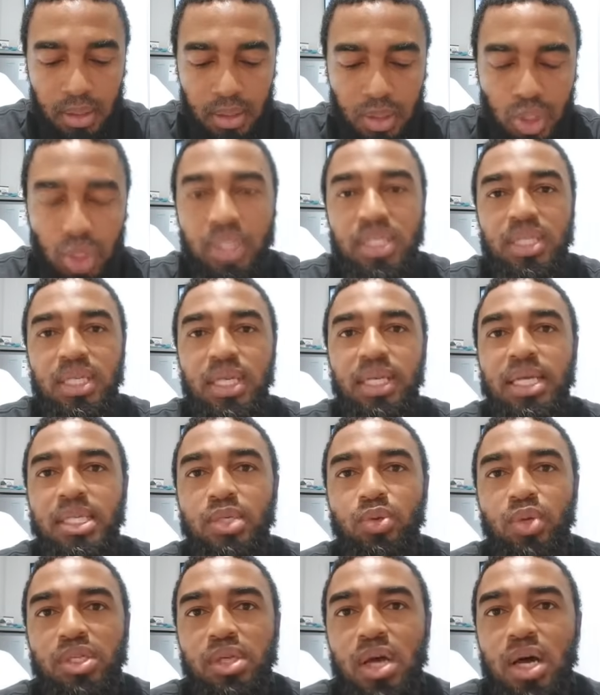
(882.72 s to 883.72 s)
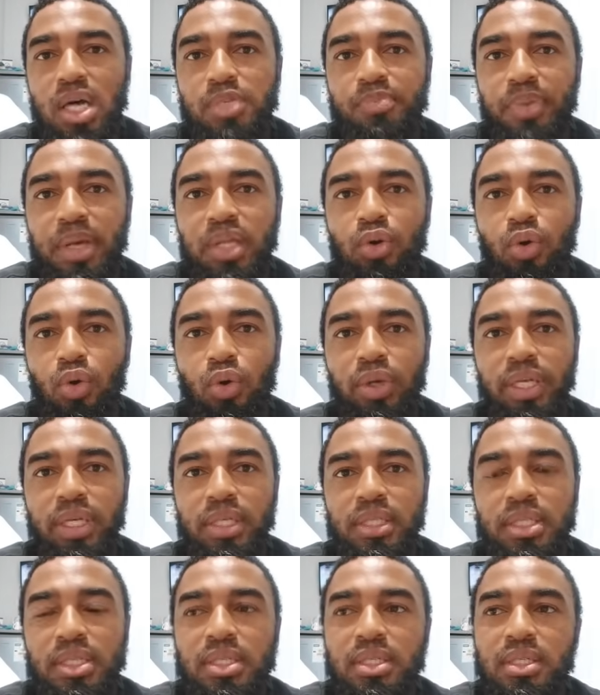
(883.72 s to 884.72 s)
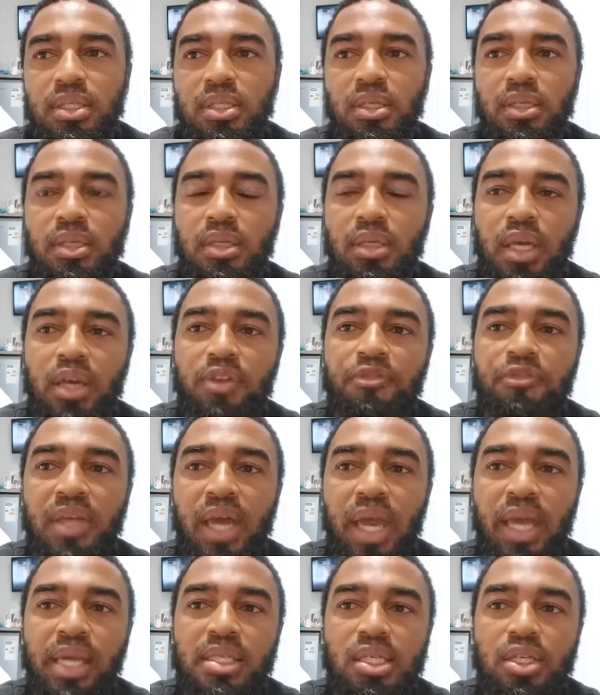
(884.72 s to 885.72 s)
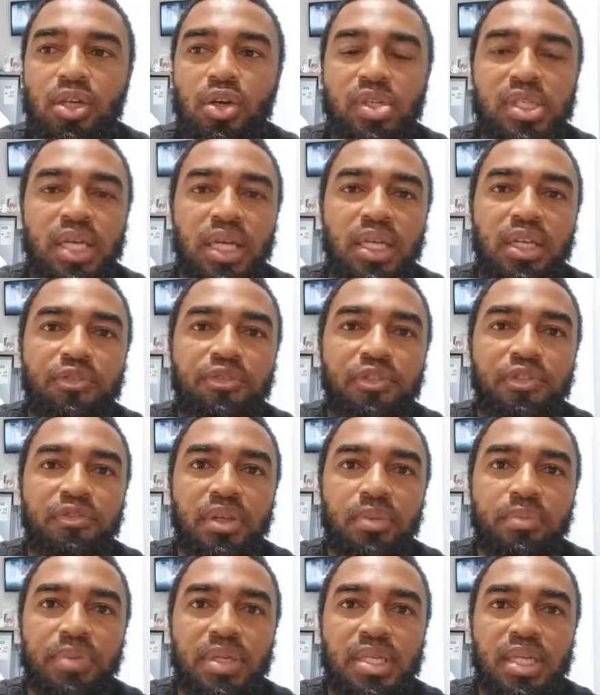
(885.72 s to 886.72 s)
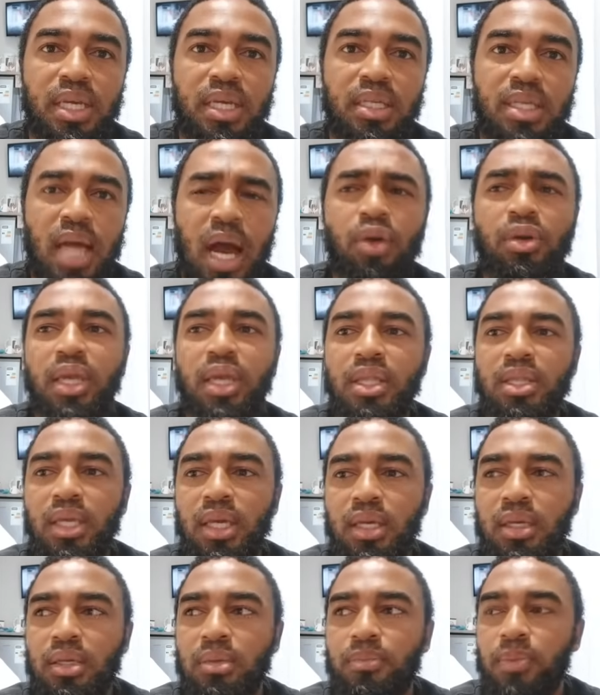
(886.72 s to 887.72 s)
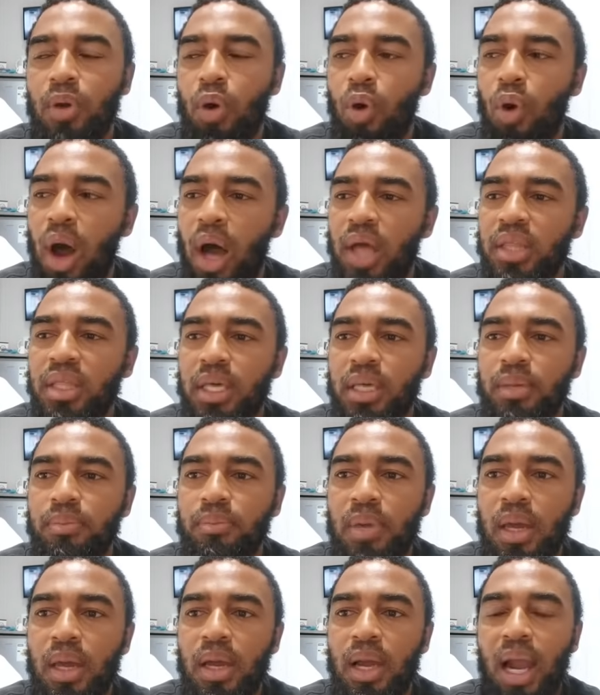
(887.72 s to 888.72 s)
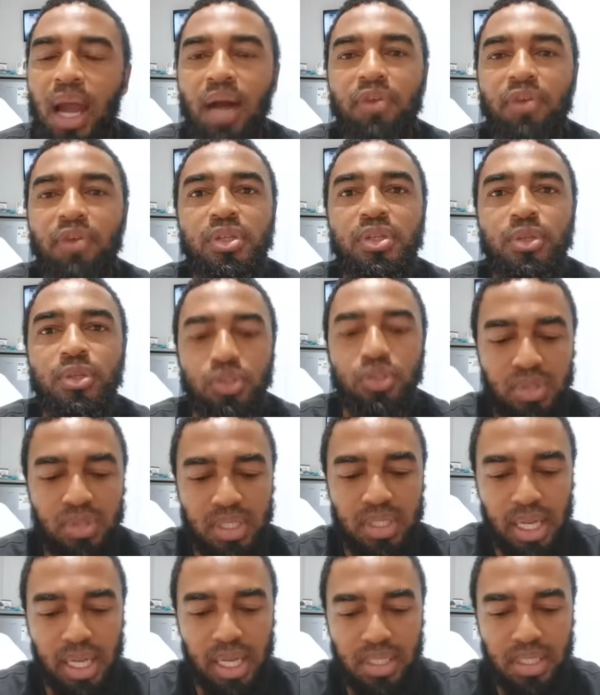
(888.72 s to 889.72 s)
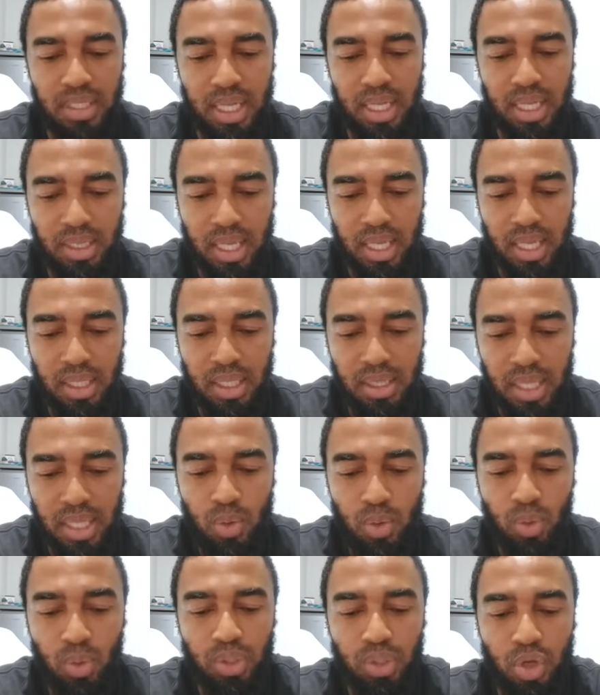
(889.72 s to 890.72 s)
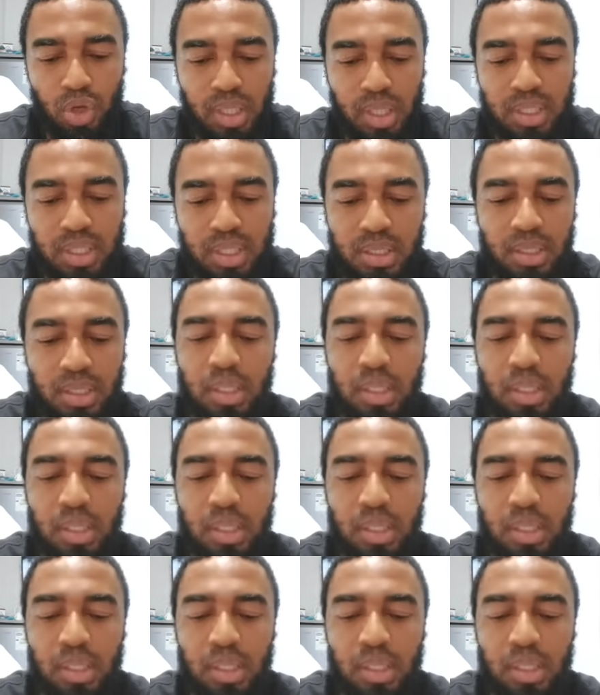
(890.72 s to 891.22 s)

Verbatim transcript: John C. was asked by the audience if the ANC goes under 50%, how can they, or are they comfortable to state that they, they will not,